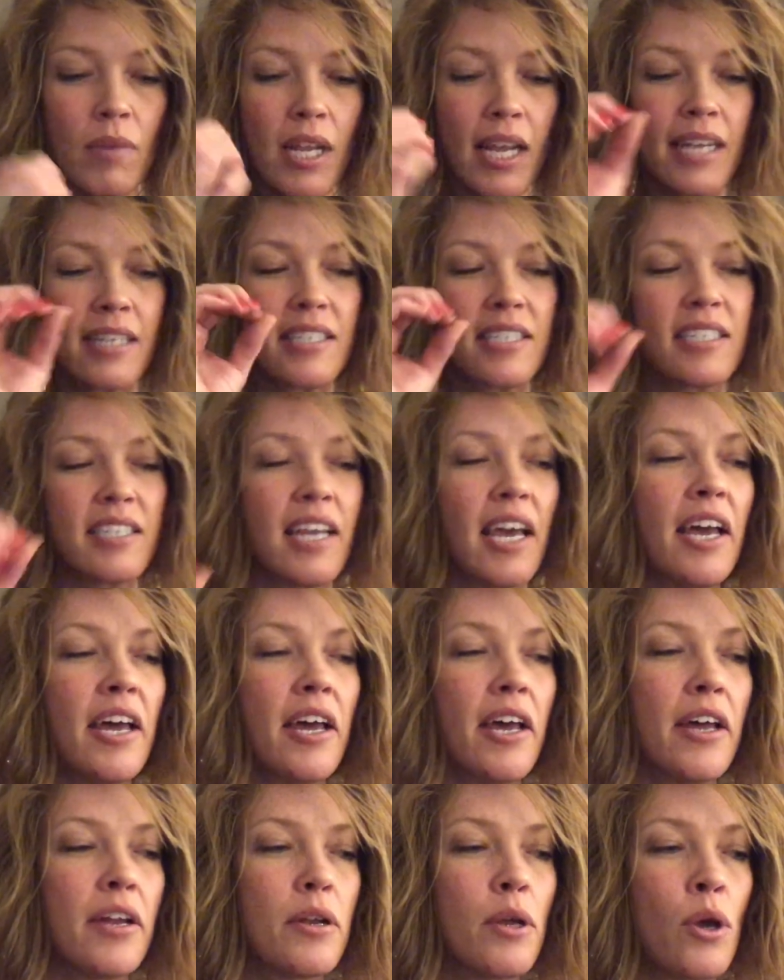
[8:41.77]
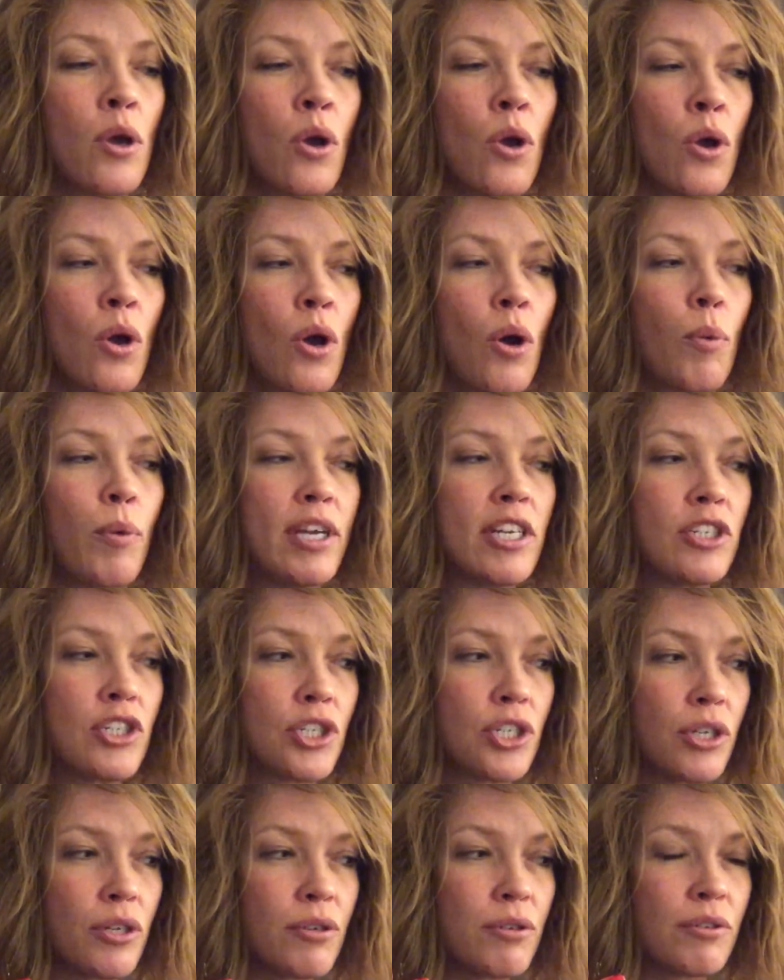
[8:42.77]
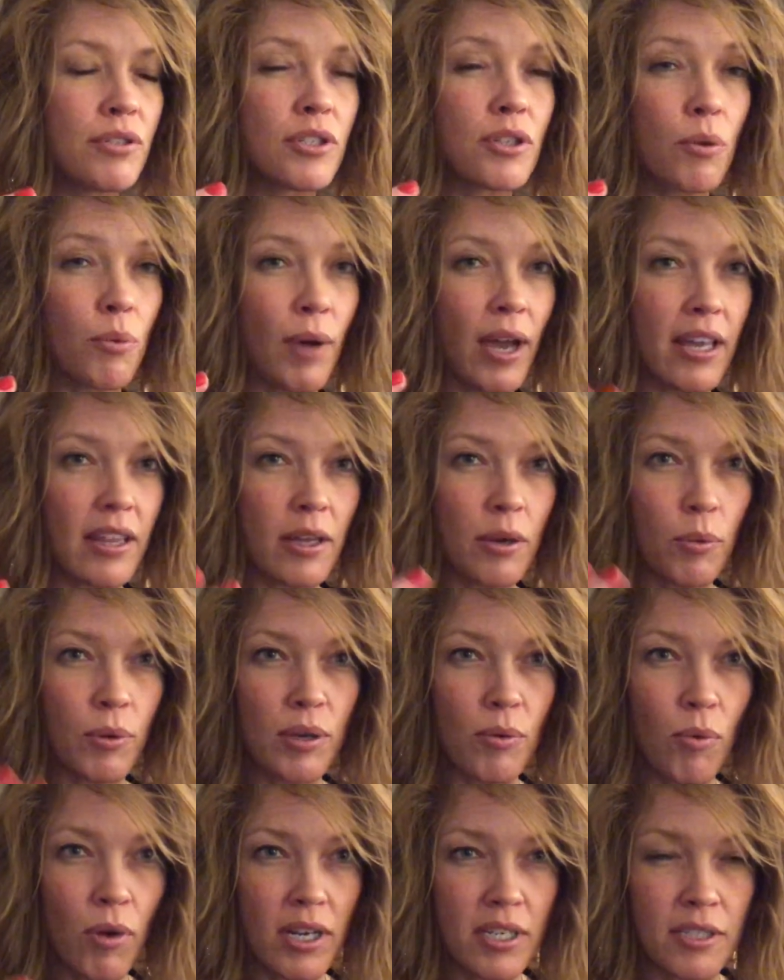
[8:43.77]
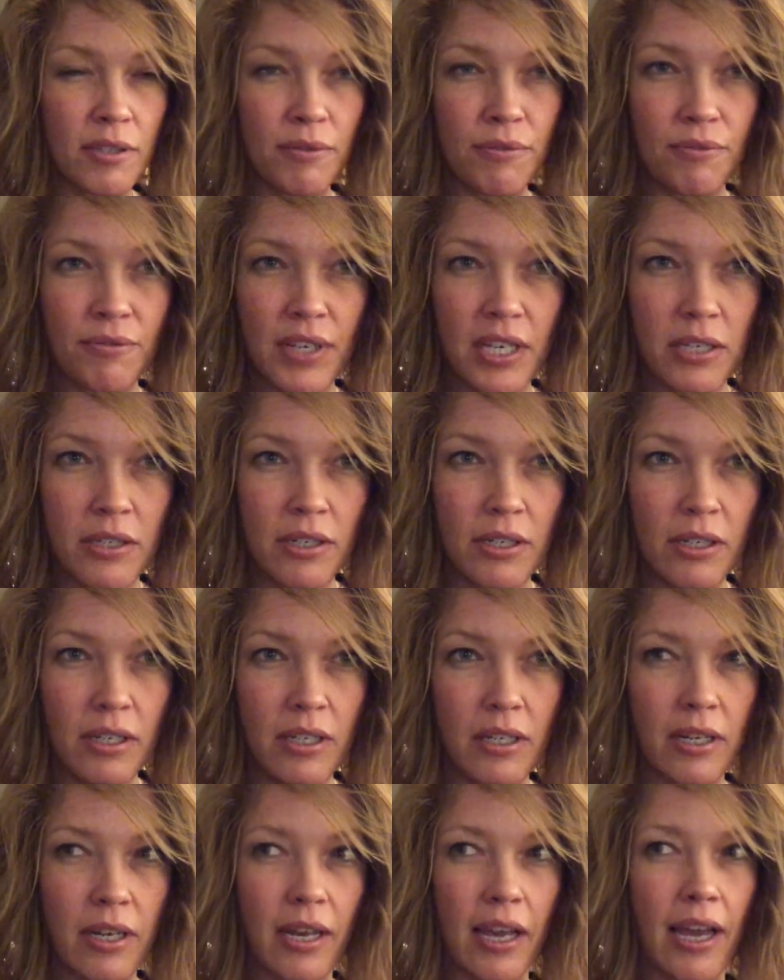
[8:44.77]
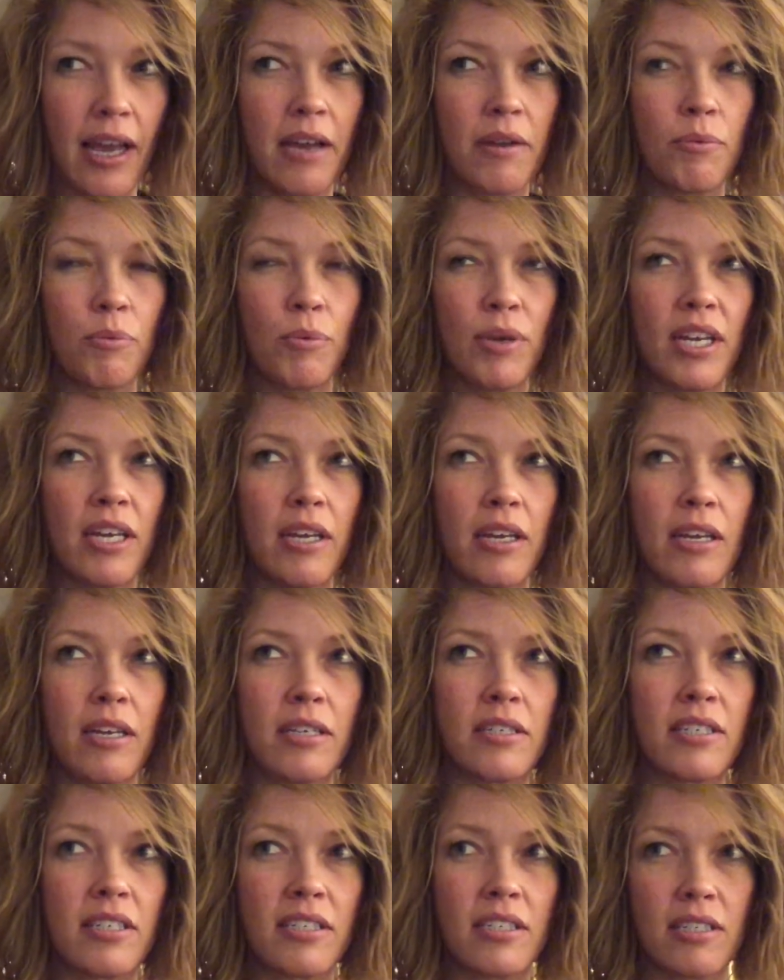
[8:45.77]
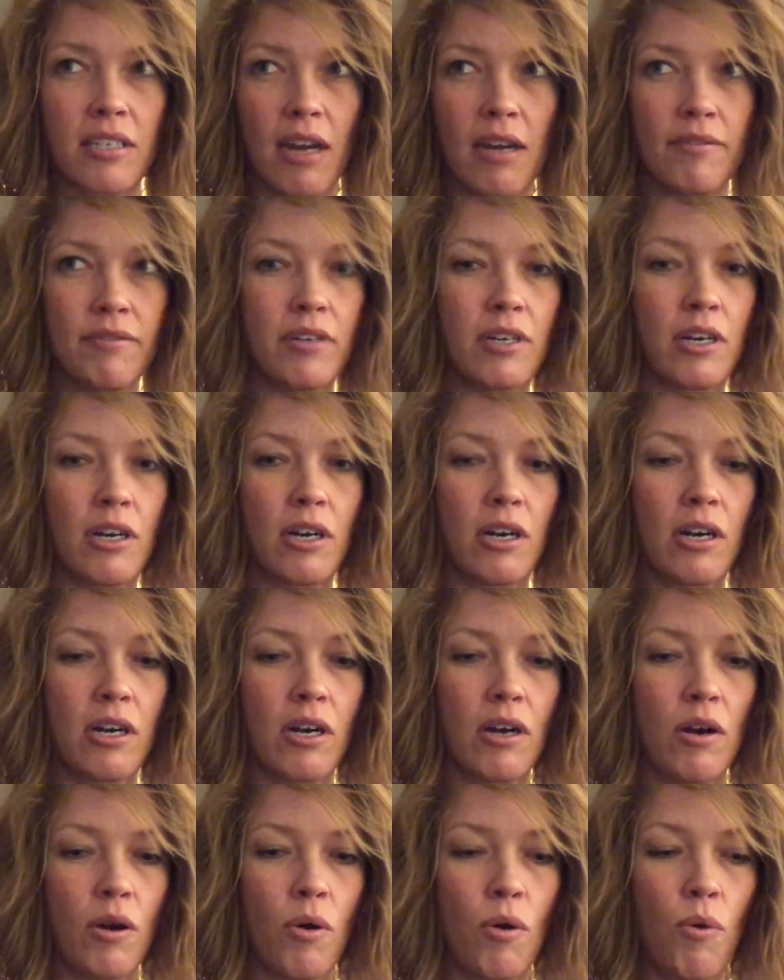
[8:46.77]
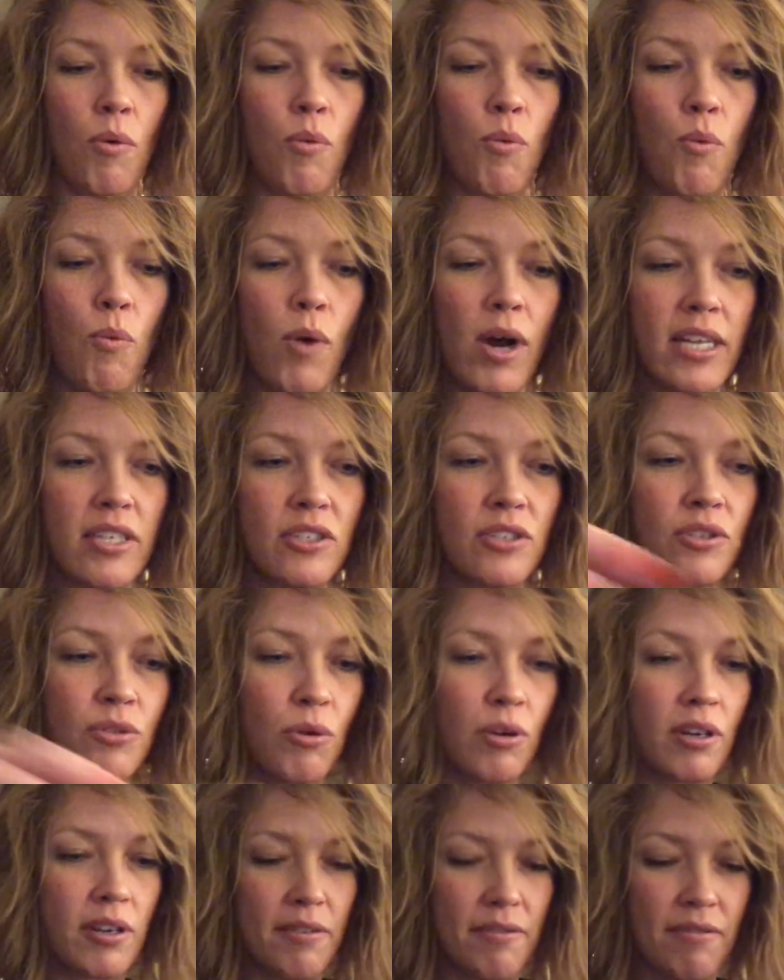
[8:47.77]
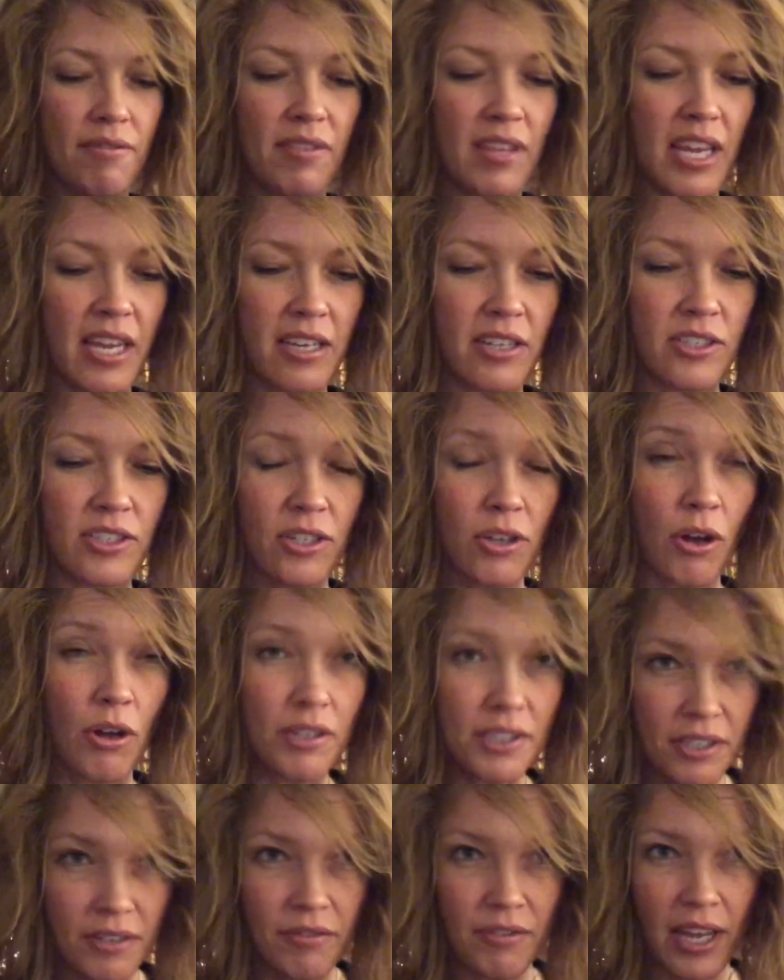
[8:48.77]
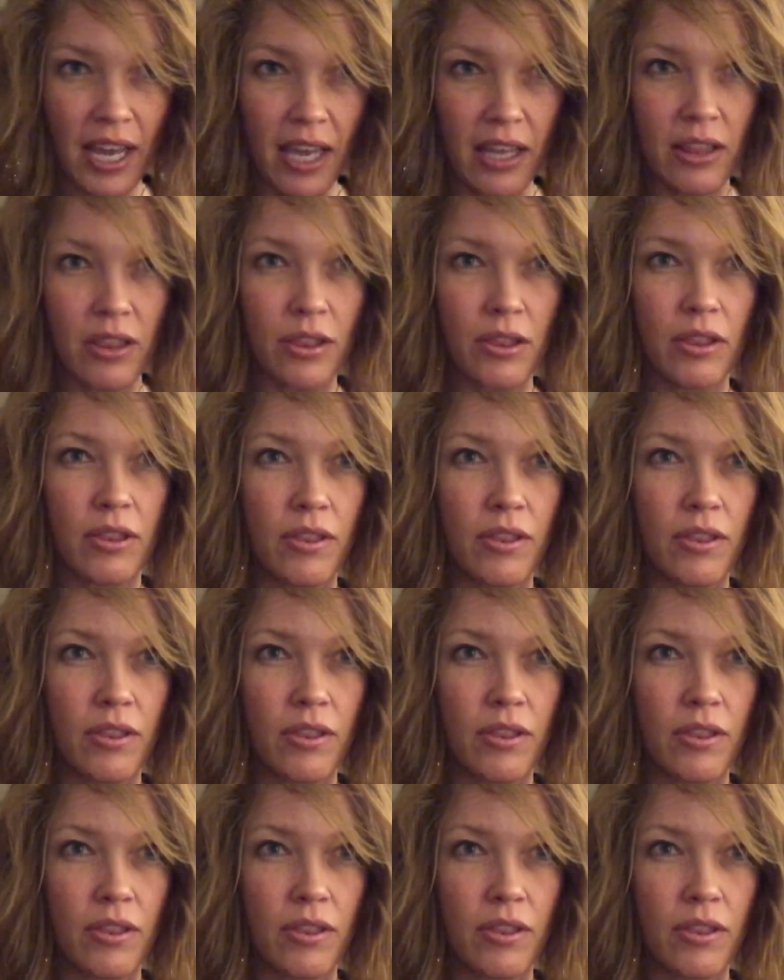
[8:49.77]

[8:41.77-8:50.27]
Instead, we choose the way that we want to feel and we discover what sort of things cultivate